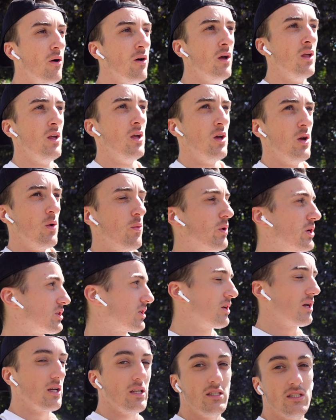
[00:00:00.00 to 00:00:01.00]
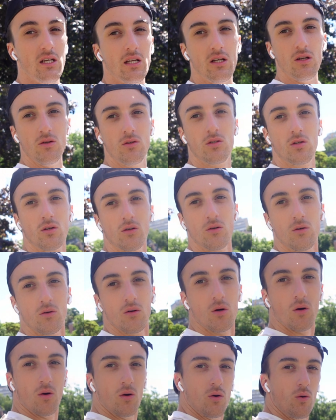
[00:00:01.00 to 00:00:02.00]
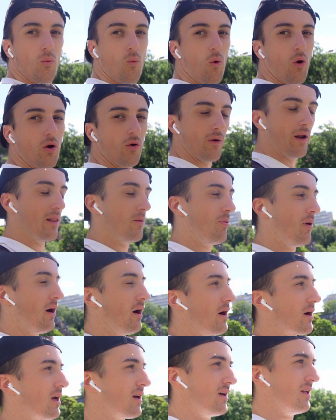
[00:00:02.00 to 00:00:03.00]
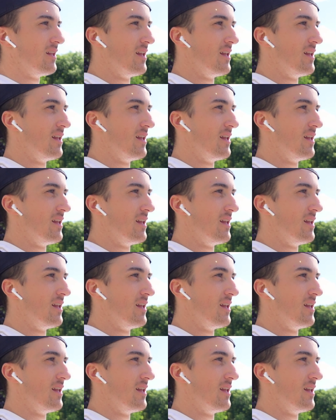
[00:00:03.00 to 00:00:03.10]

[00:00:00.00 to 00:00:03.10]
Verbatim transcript: we're just going to continue to walk around the park,